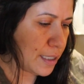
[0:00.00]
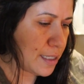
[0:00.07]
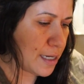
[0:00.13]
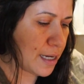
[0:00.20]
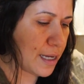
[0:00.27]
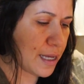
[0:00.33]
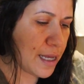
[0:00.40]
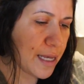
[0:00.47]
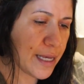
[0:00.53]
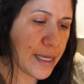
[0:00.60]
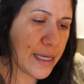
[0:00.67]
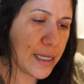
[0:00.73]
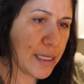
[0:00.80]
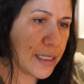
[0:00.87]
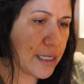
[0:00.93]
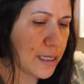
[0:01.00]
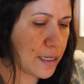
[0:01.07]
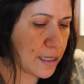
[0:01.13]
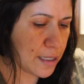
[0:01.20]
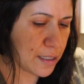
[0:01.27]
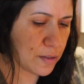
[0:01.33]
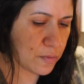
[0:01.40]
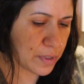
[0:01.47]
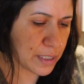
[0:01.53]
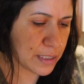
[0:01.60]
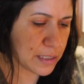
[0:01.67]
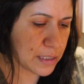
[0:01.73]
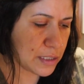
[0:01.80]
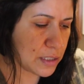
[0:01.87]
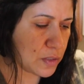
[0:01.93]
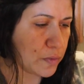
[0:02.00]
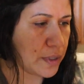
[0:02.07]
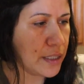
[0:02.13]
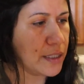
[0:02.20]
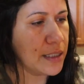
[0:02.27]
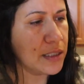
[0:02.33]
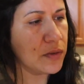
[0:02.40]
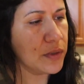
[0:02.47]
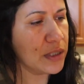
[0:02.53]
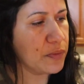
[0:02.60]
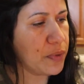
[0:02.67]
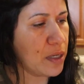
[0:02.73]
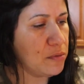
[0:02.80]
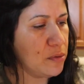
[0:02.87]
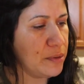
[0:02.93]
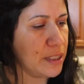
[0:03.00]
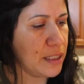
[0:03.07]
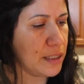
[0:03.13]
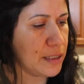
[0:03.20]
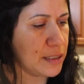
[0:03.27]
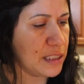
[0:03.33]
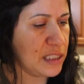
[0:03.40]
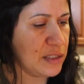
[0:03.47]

guide. What is this one? This one's probably in